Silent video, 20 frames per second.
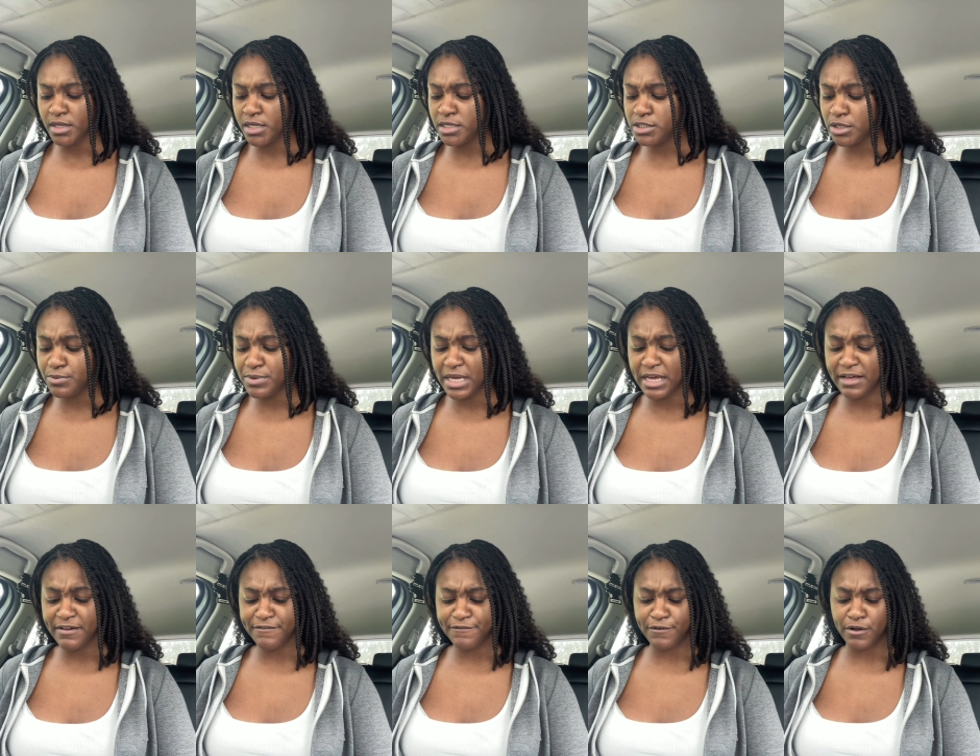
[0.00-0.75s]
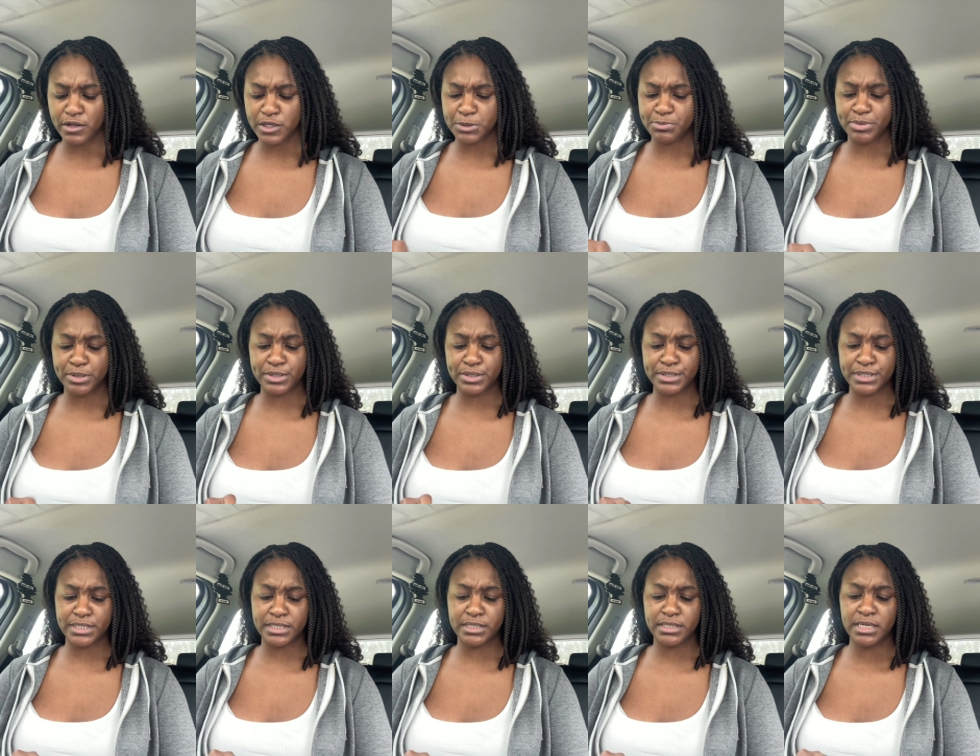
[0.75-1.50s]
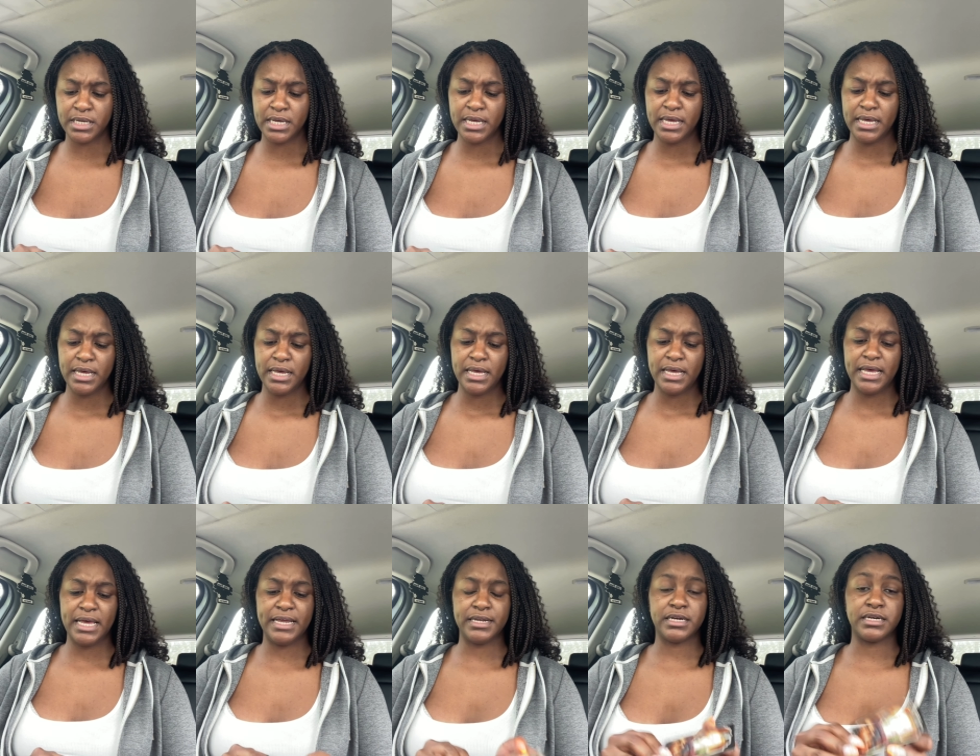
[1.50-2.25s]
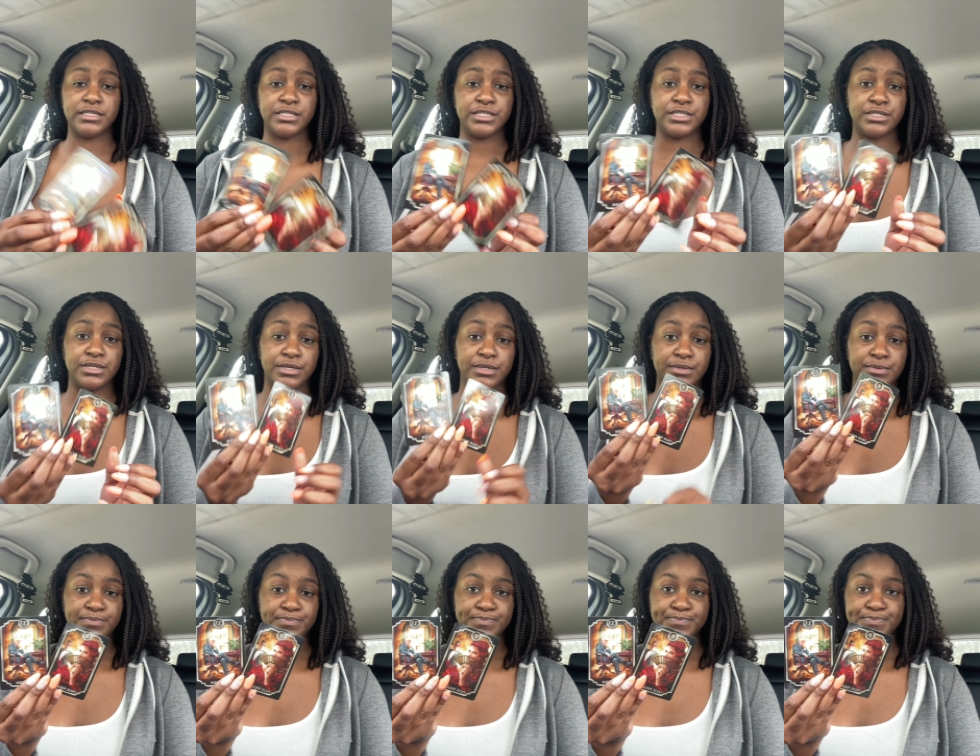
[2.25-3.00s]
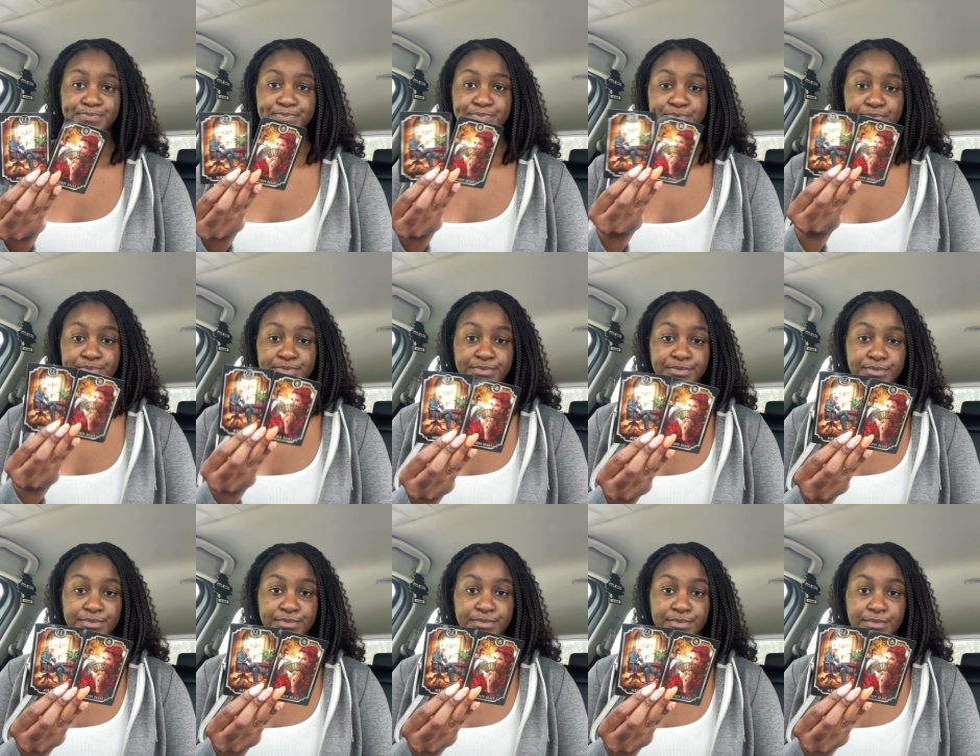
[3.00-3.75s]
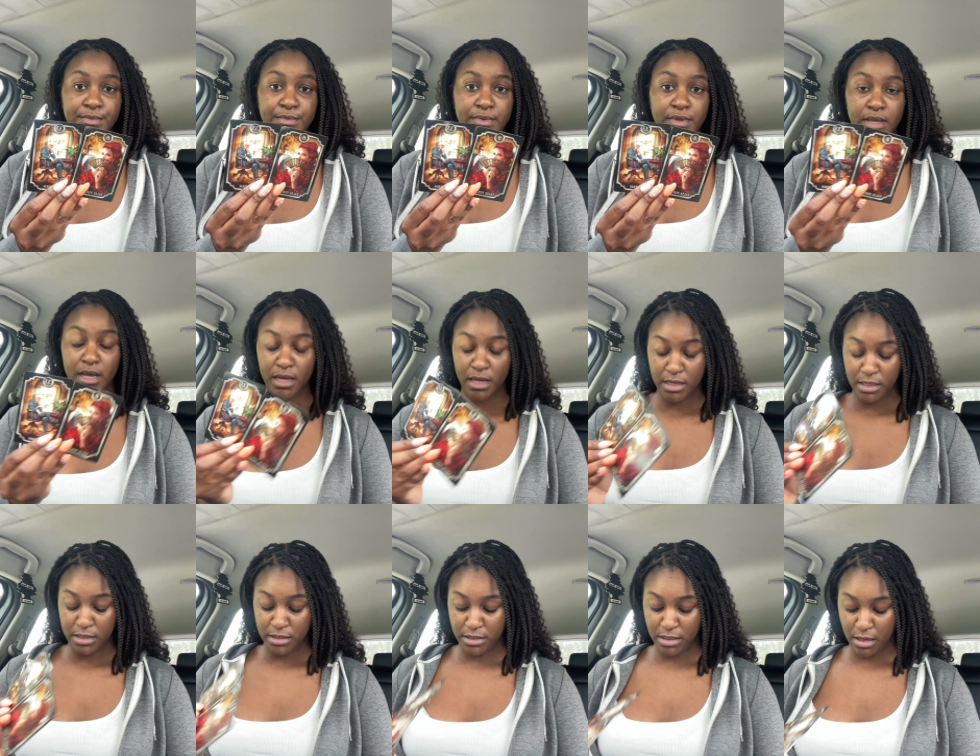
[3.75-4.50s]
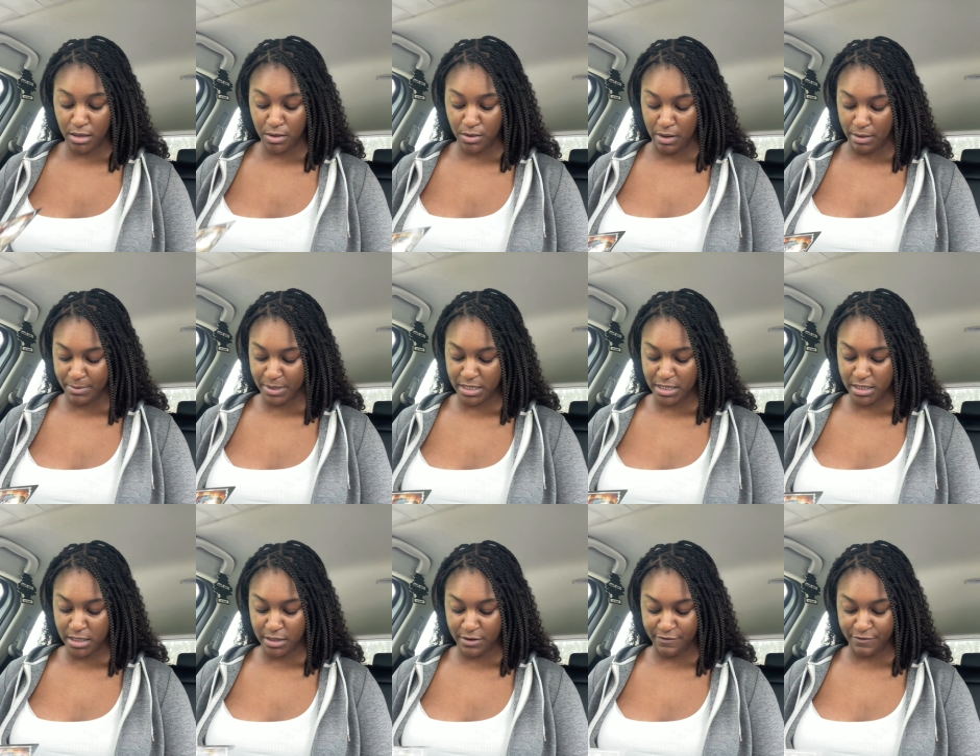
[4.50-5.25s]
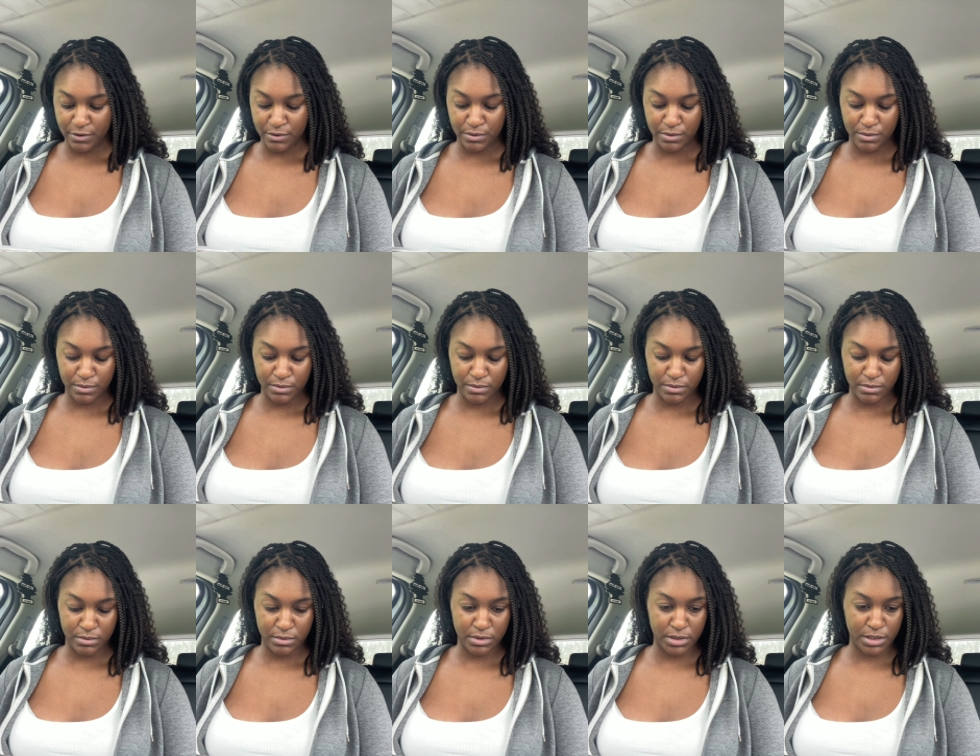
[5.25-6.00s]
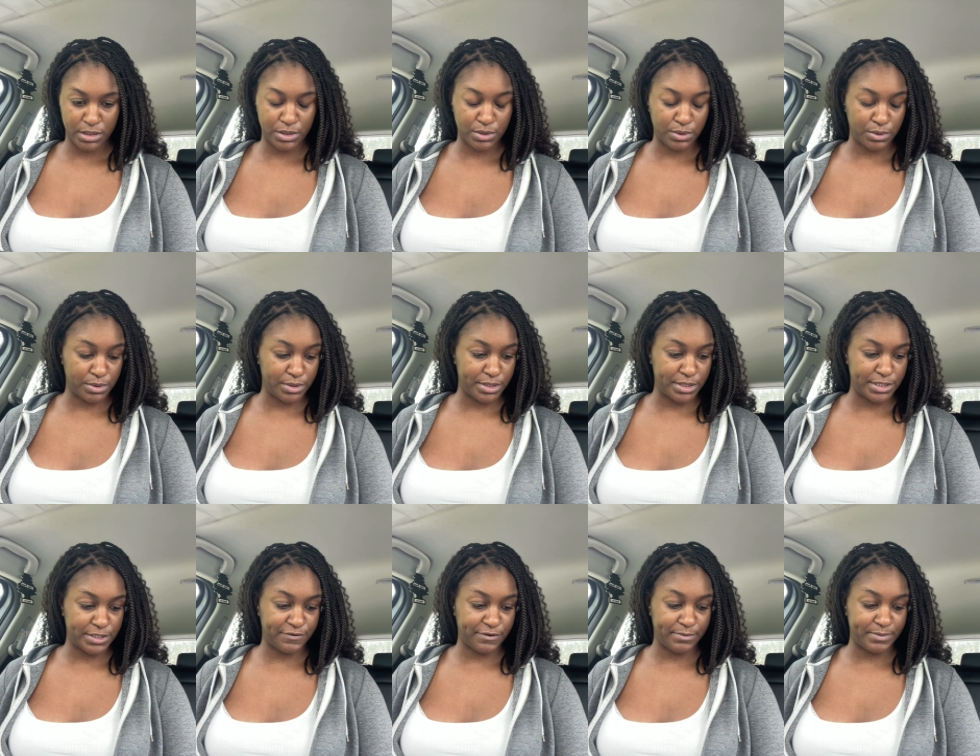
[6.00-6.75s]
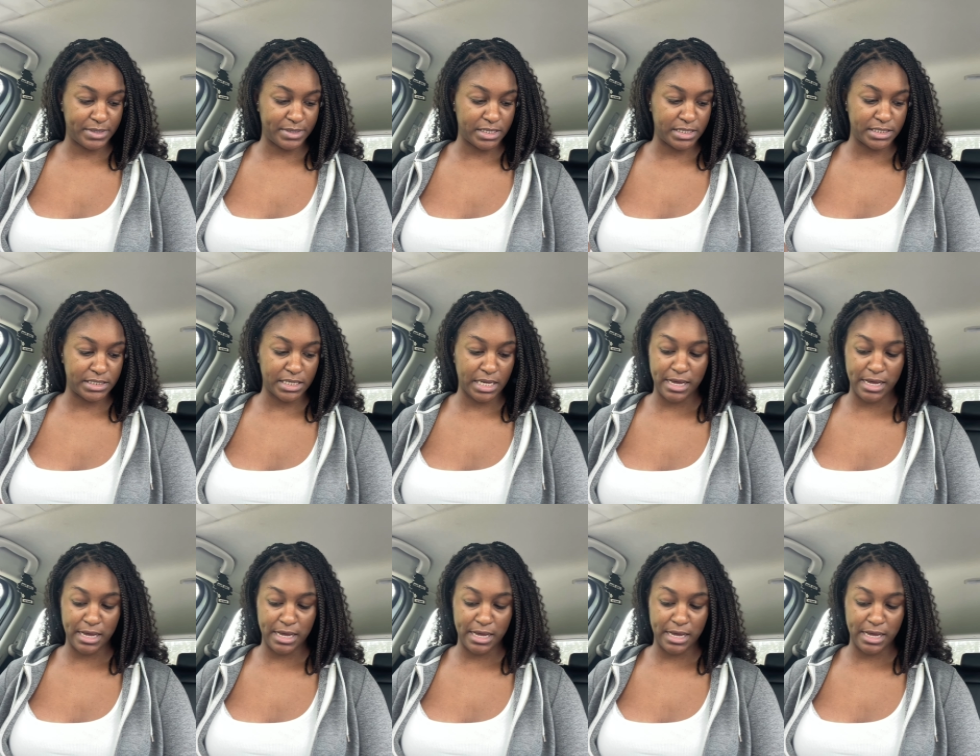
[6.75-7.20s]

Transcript: So we have false person and concern. So I'm getting a few stories from this.